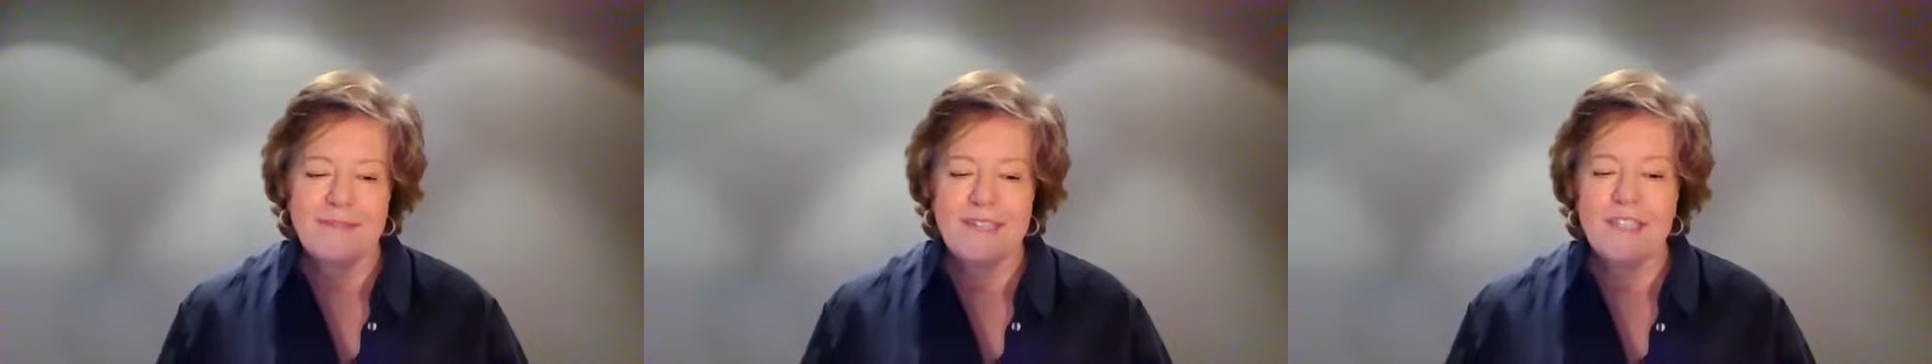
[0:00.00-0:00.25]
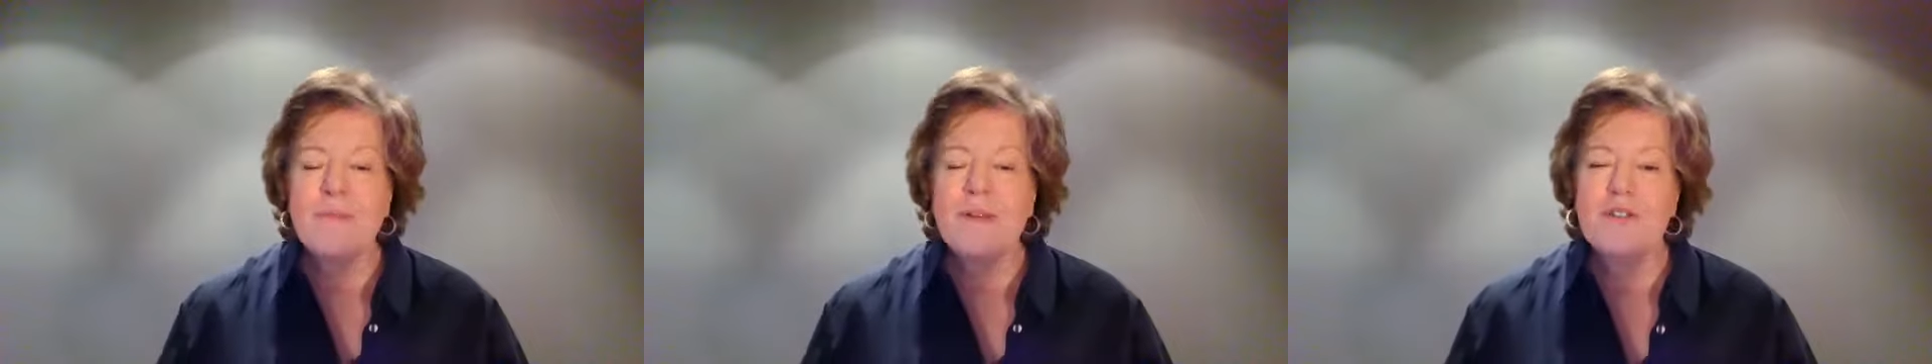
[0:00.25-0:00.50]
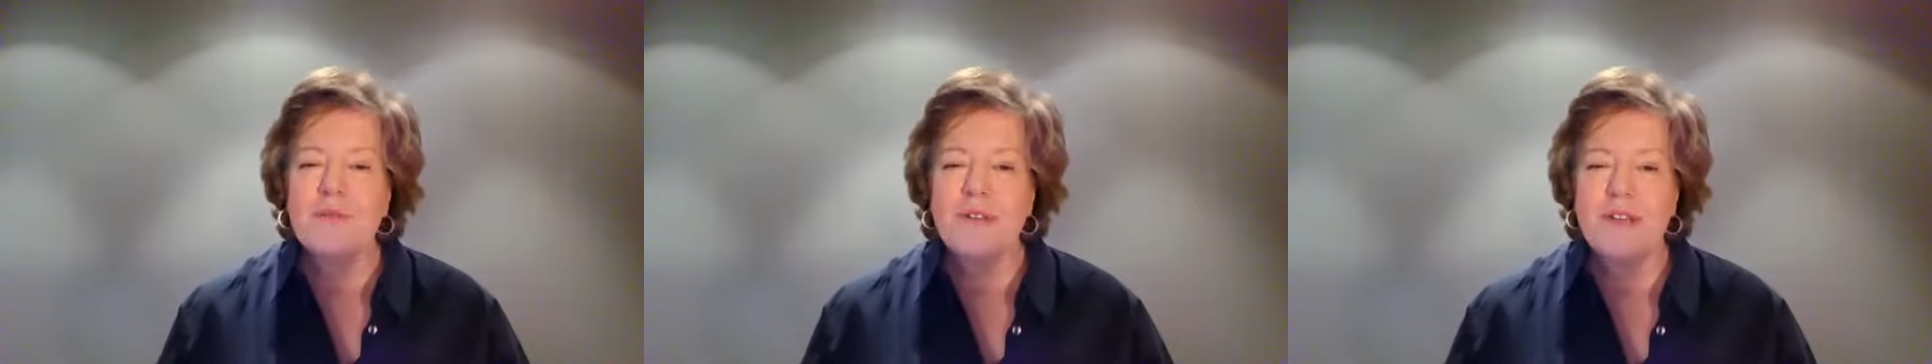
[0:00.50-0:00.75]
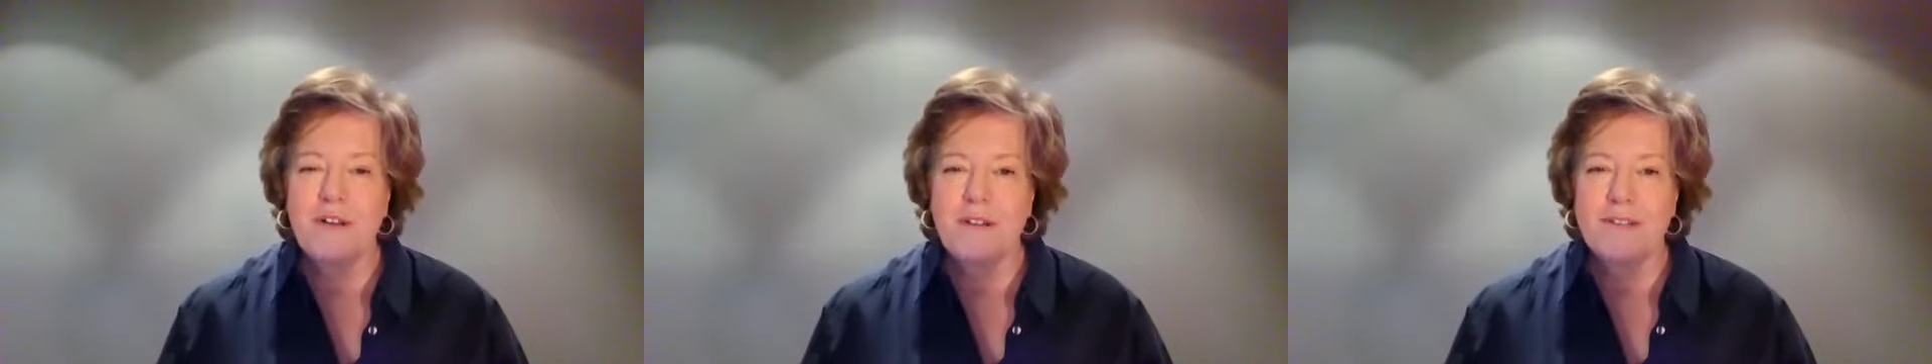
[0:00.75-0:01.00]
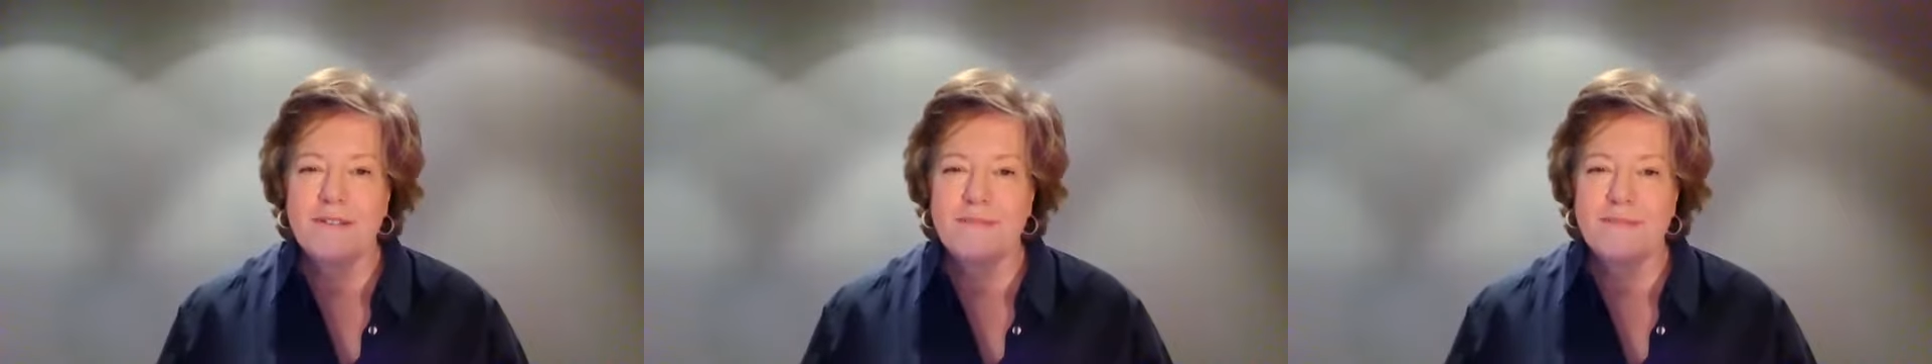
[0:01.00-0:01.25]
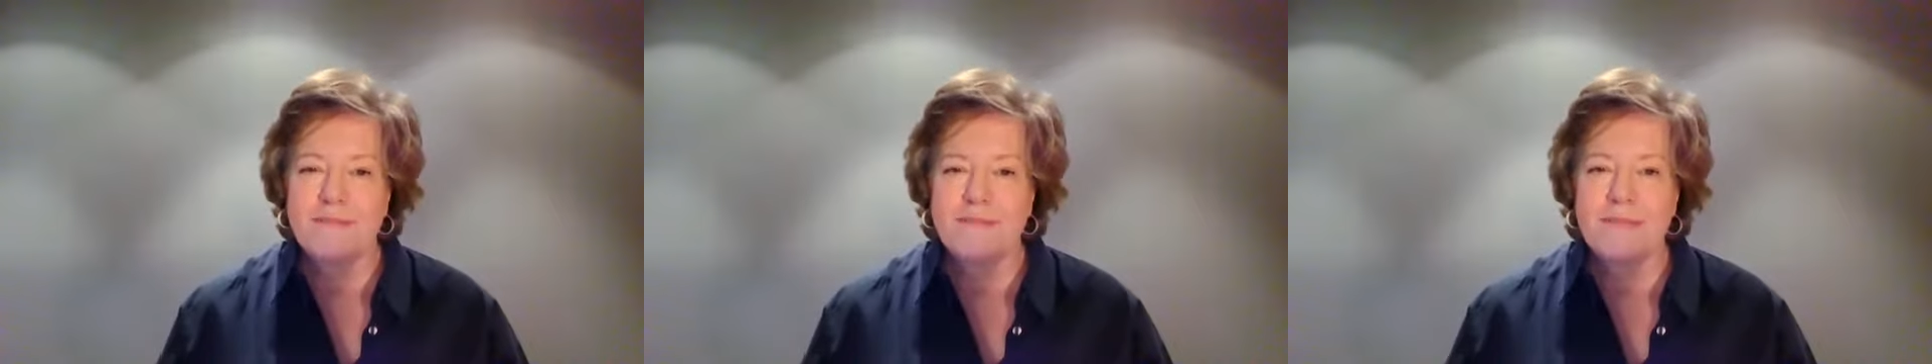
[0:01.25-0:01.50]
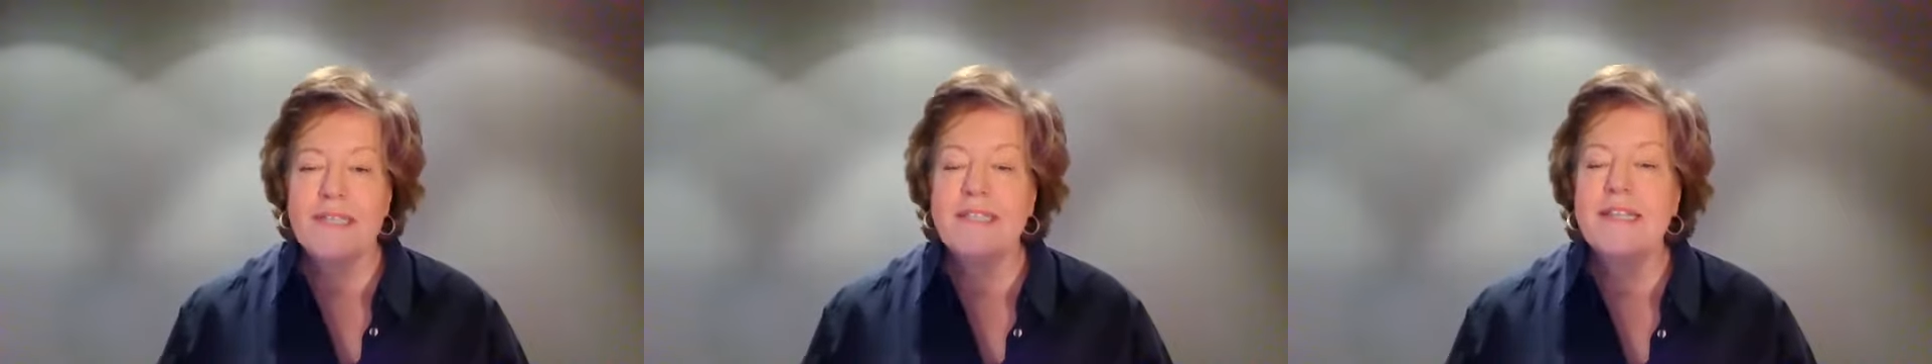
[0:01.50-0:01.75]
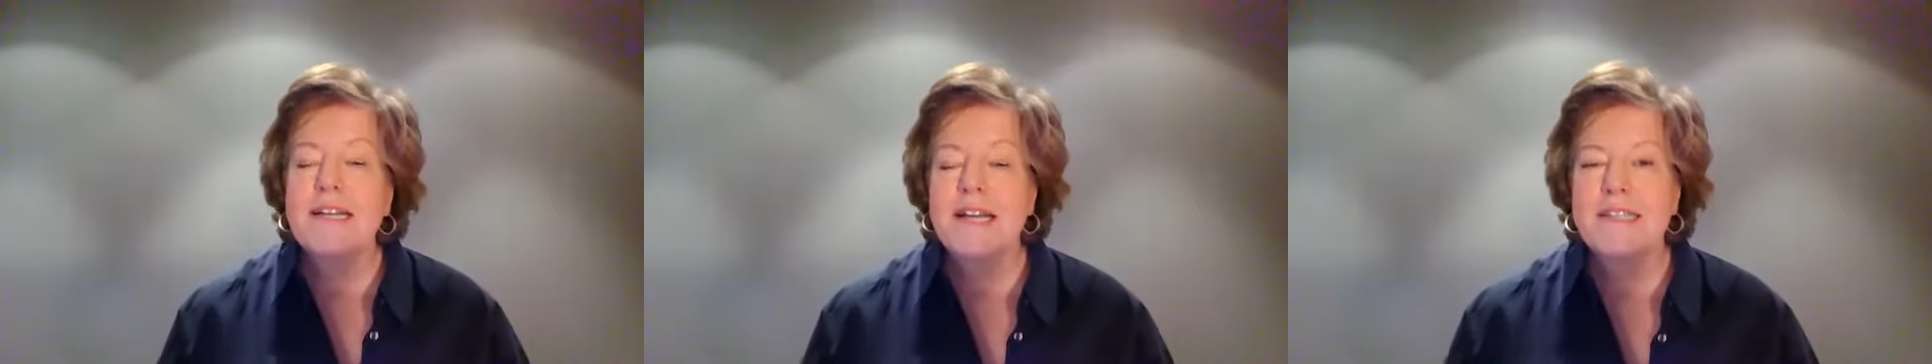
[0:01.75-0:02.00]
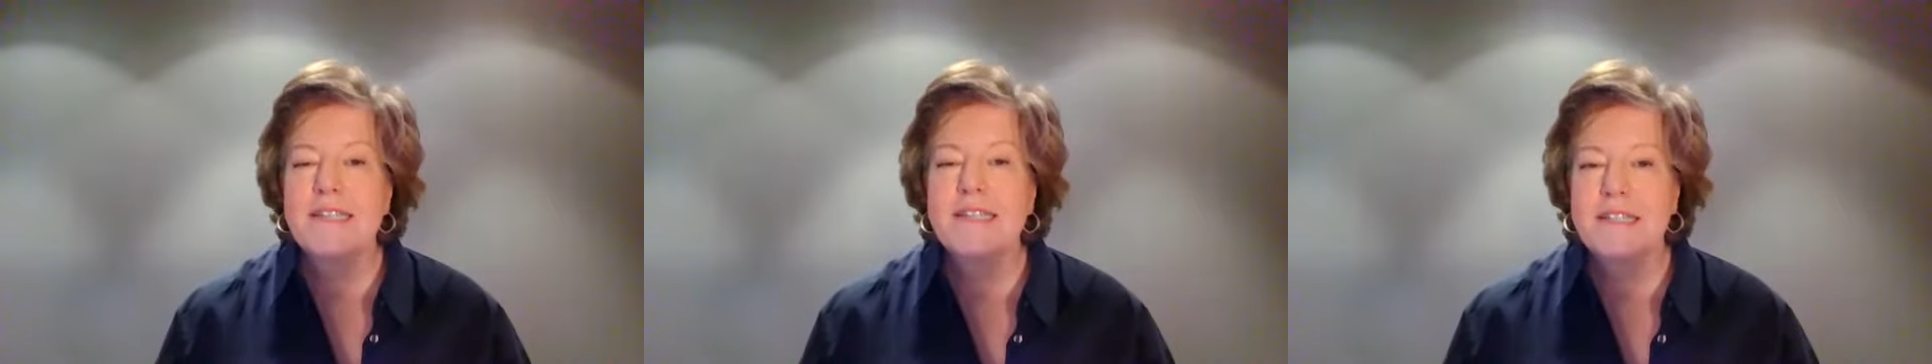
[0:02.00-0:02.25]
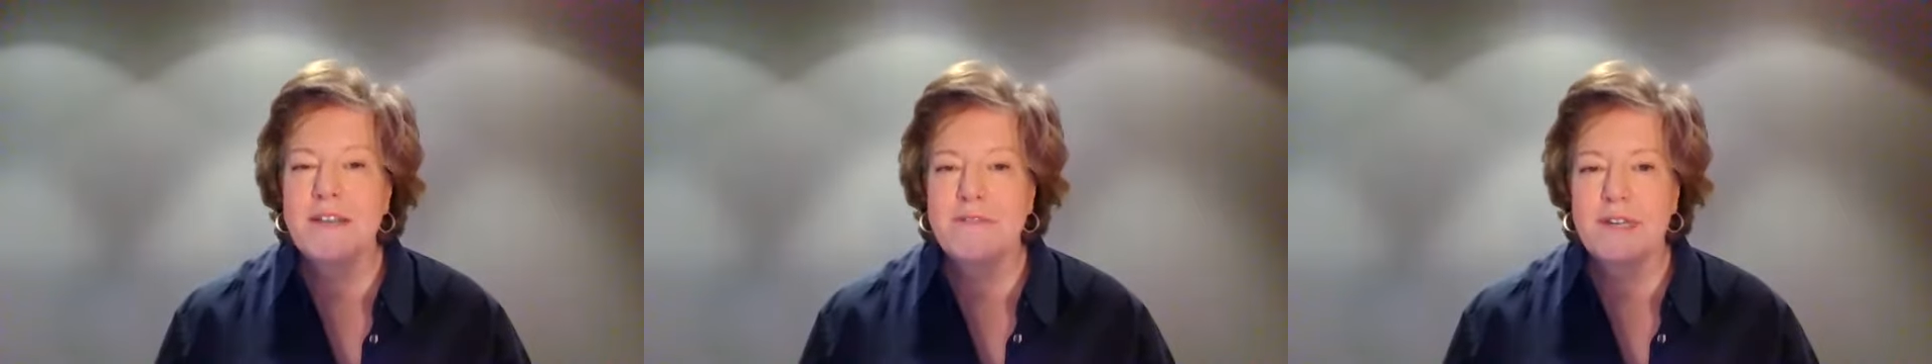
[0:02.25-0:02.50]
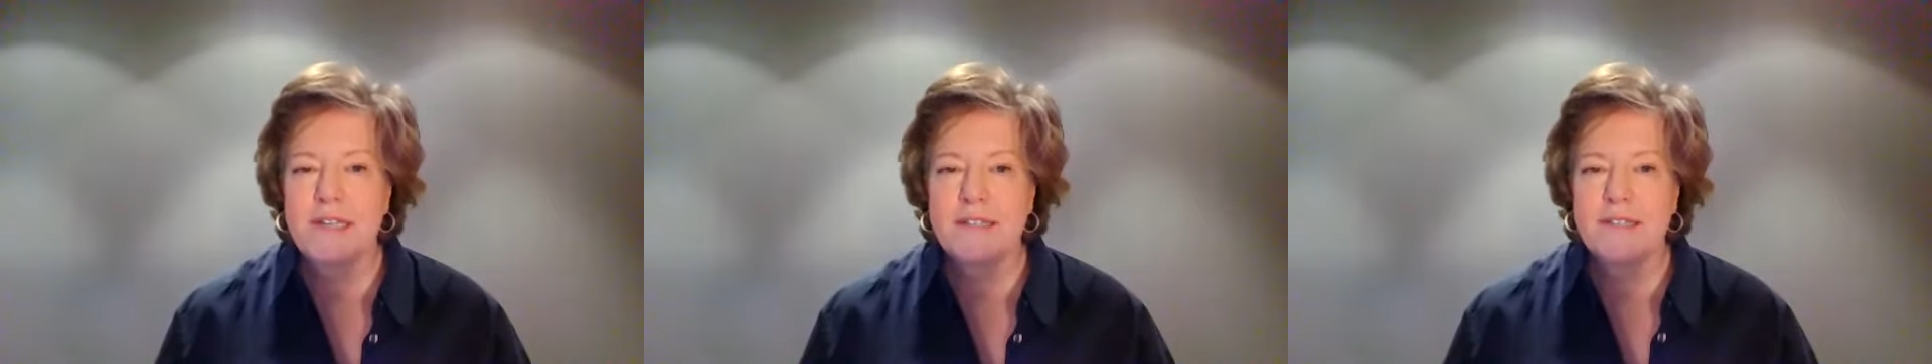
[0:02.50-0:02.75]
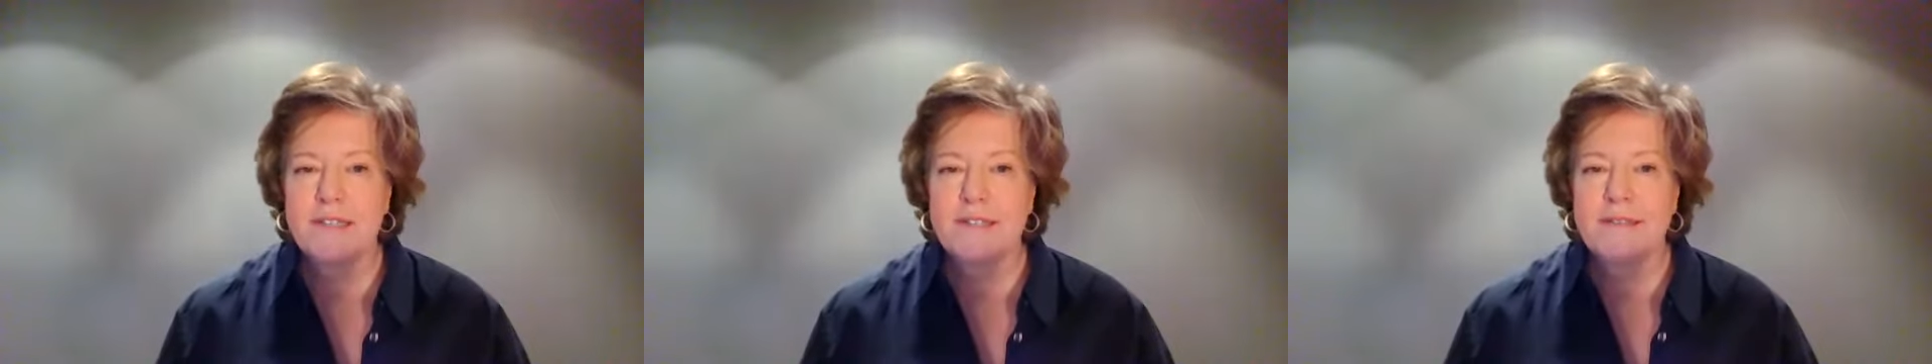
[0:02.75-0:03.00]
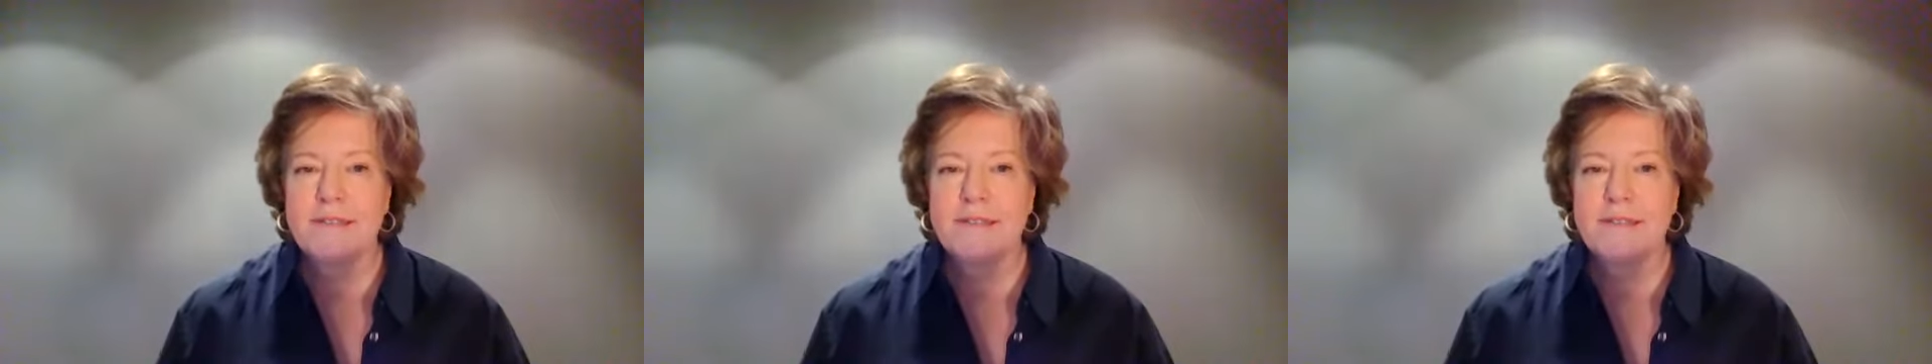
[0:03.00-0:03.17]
It's Montreal. It's the 1970s.